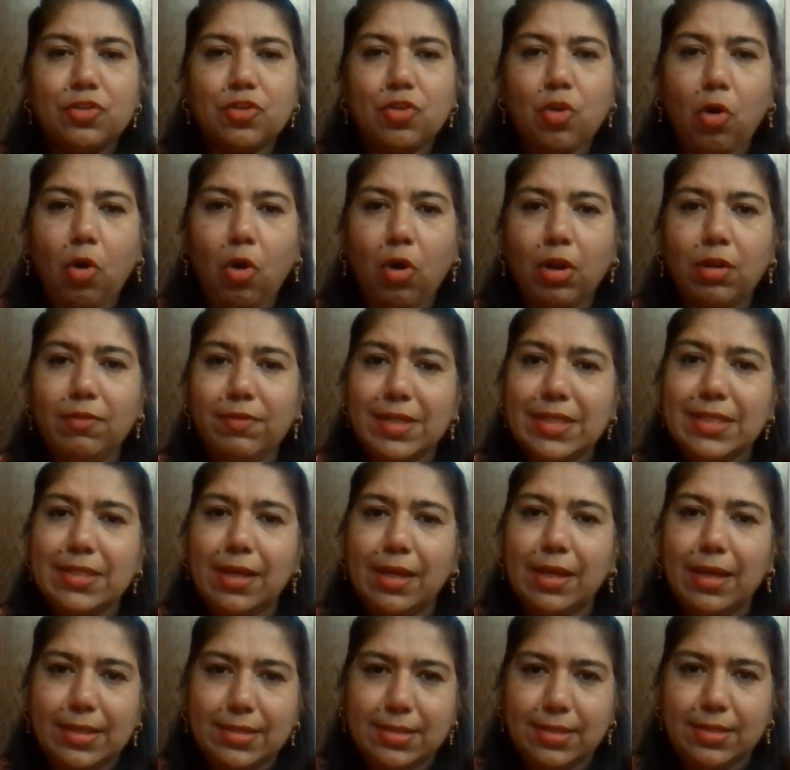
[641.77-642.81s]
So
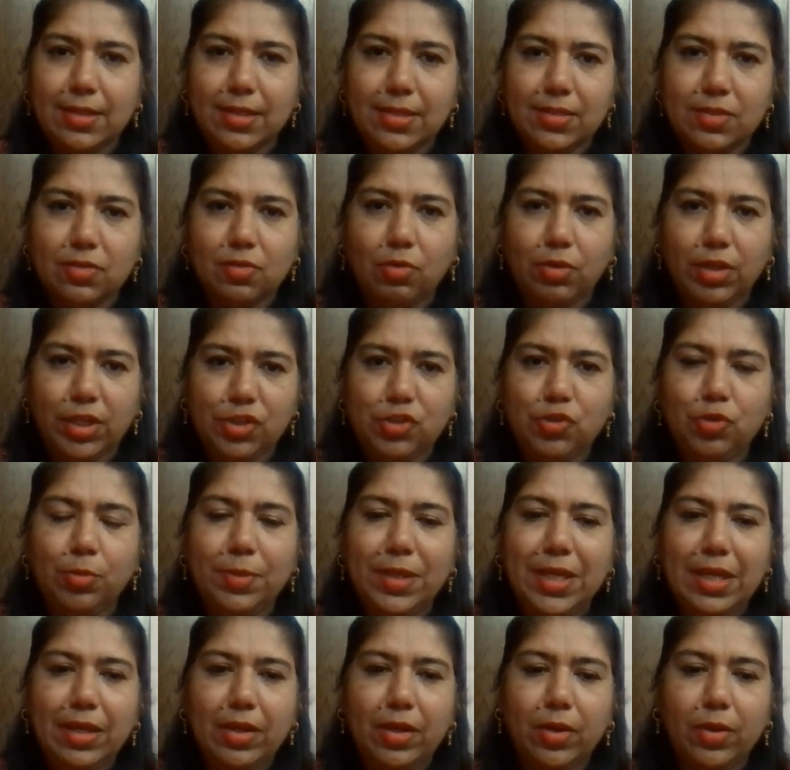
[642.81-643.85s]
always lesson is going to
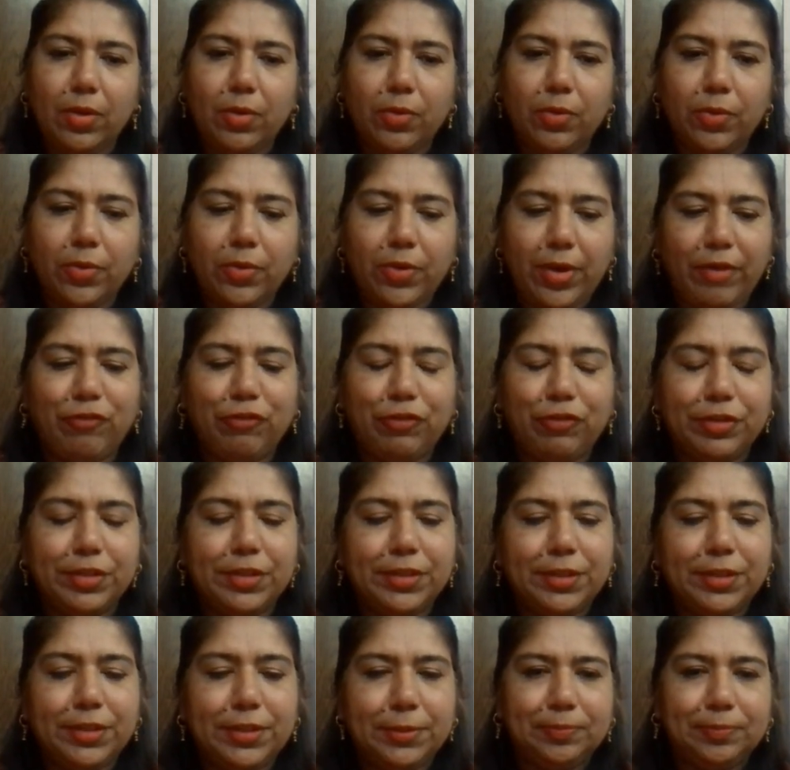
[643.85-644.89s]
be
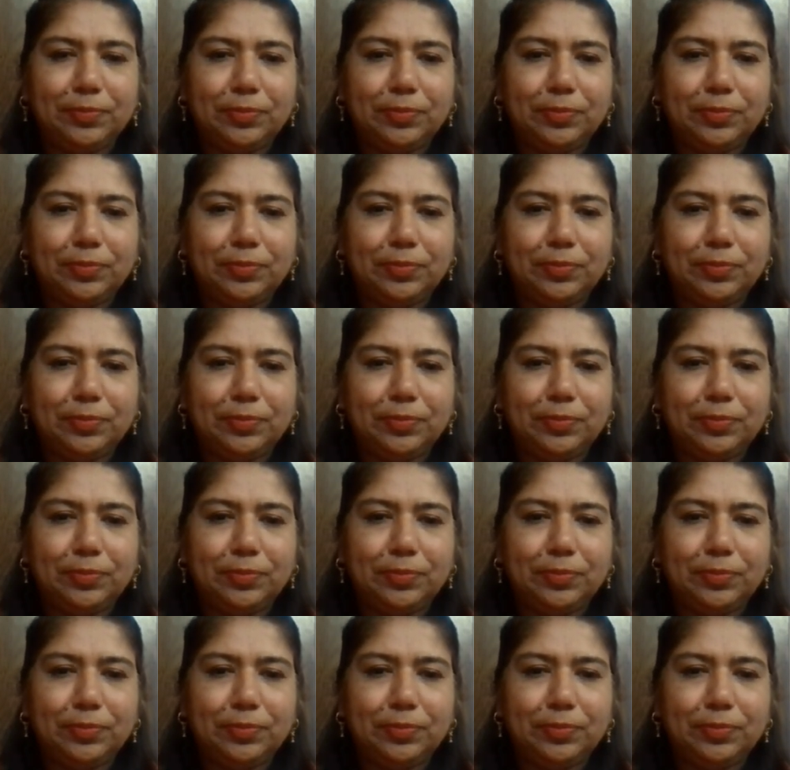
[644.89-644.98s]
referred.